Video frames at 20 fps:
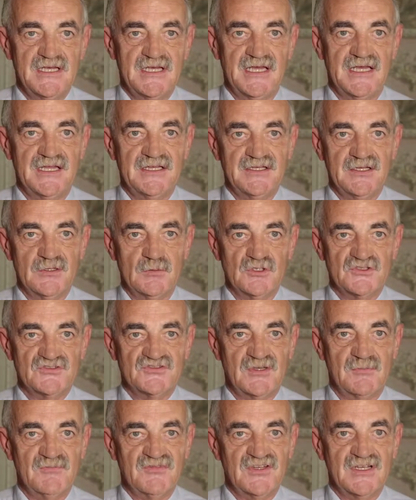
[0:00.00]
and there was
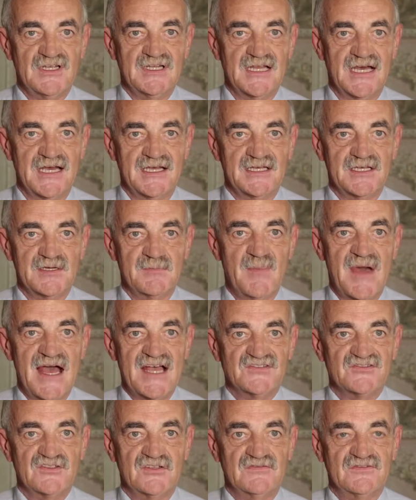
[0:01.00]
something like a
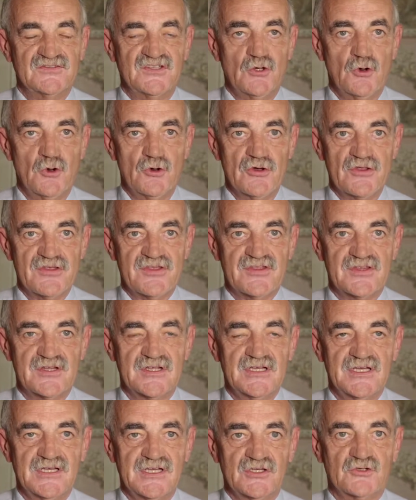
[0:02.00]
mass of the Earth
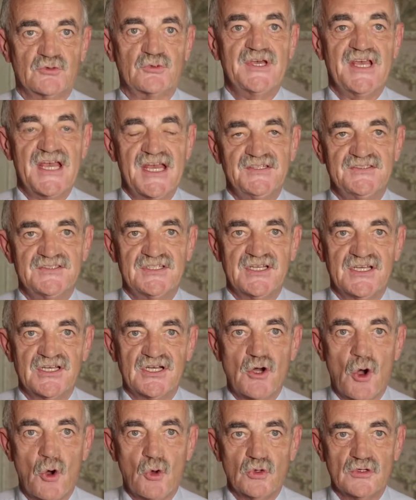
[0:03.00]
created in
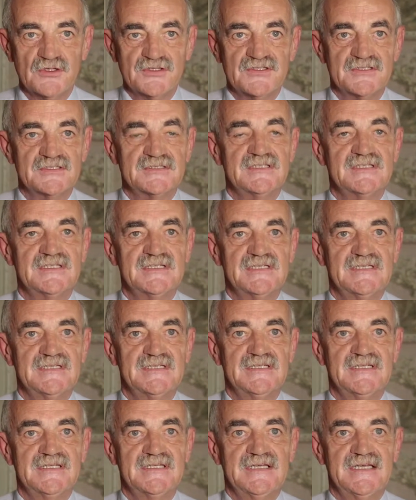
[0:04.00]
gold
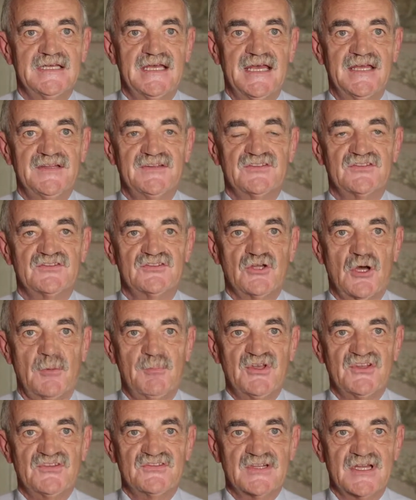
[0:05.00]
and
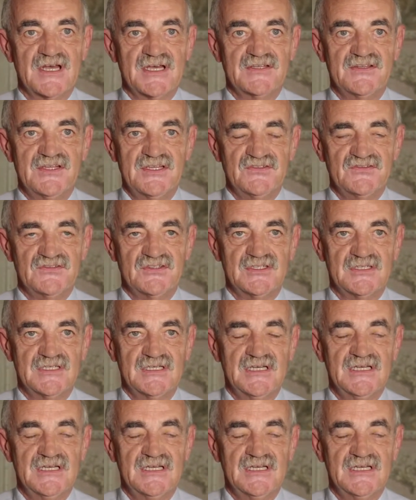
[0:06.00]
topics like this